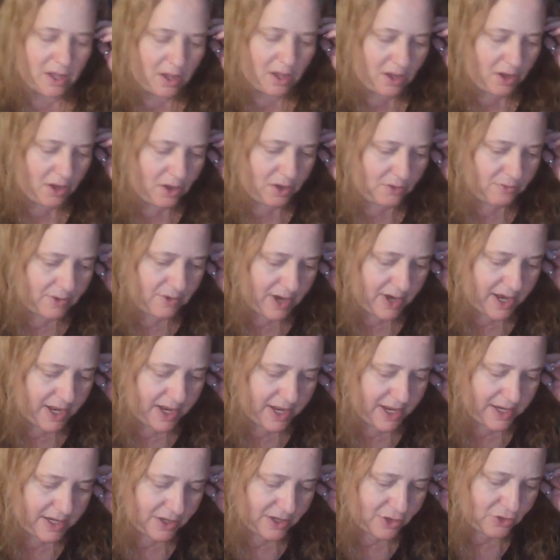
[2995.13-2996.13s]
All
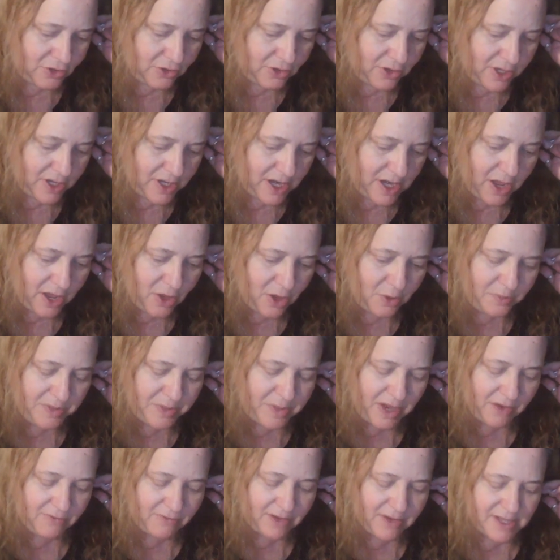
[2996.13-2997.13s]
right, good. I
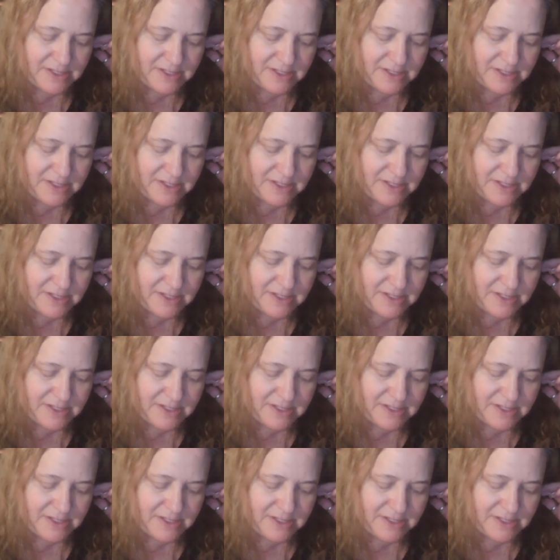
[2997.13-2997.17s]
hope that